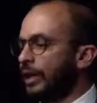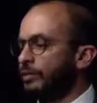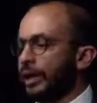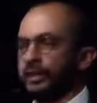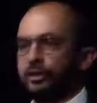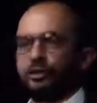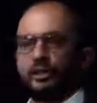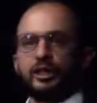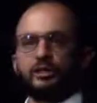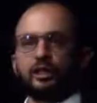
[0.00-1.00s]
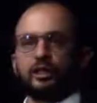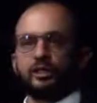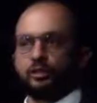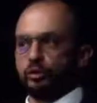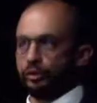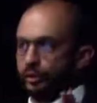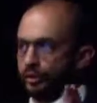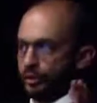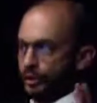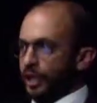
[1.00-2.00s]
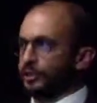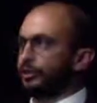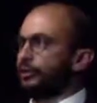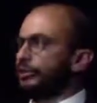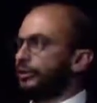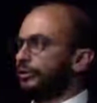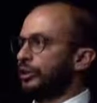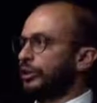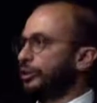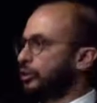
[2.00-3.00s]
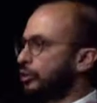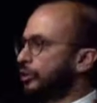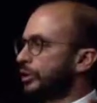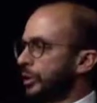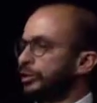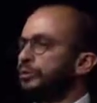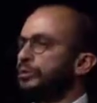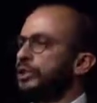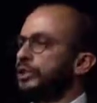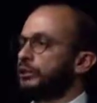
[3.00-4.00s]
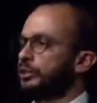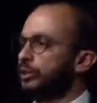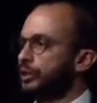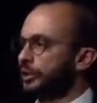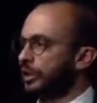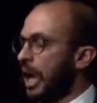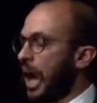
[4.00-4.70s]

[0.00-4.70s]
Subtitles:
by associating to the results of the efficiency, to the results of the business process,